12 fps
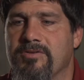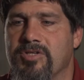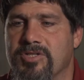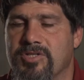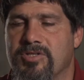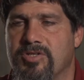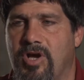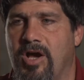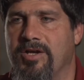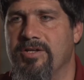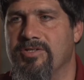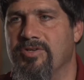just
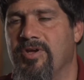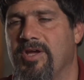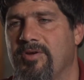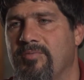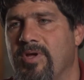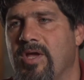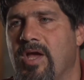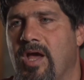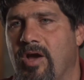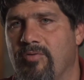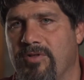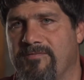talking to him,
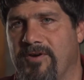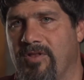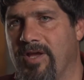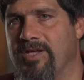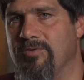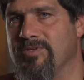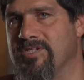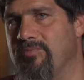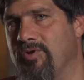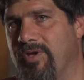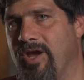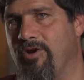I really felt like he was
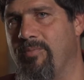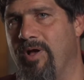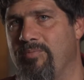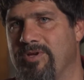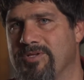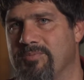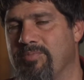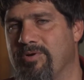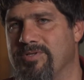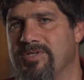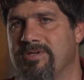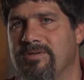somebody who cared about me as a
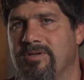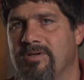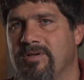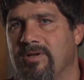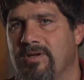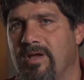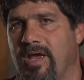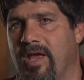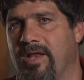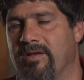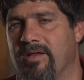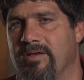person.
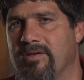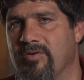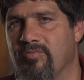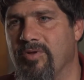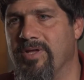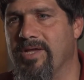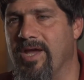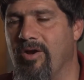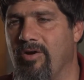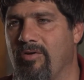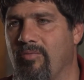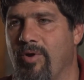And didn't really
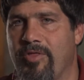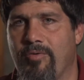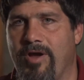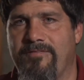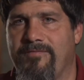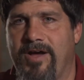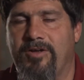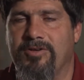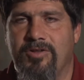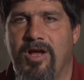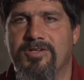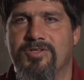care whether I filed
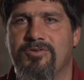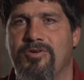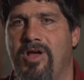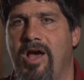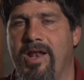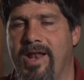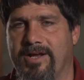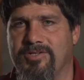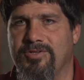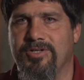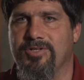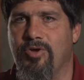a lawsuit or not, and
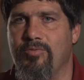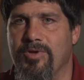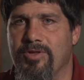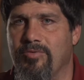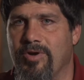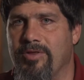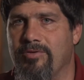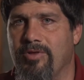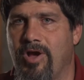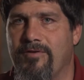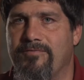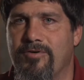actually told me there were other
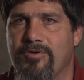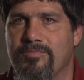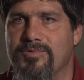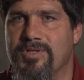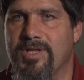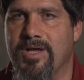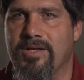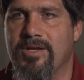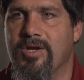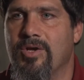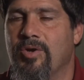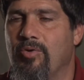law firms that
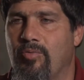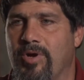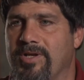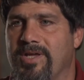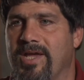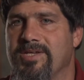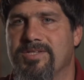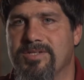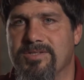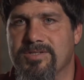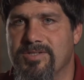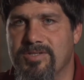won
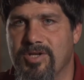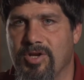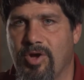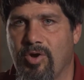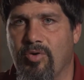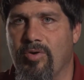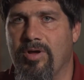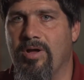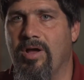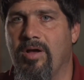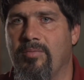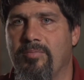cases,
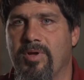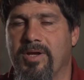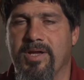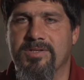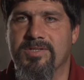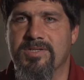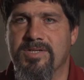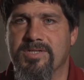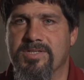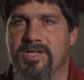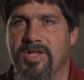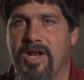against the
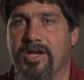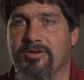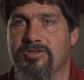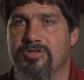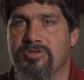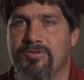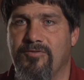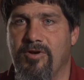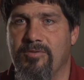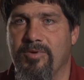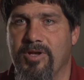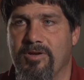DSC that I could choose
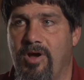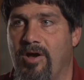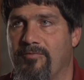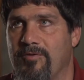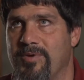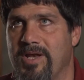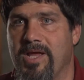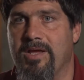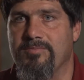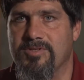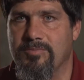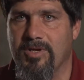from, and offered me
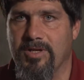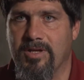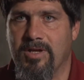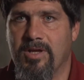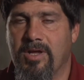names. I mean,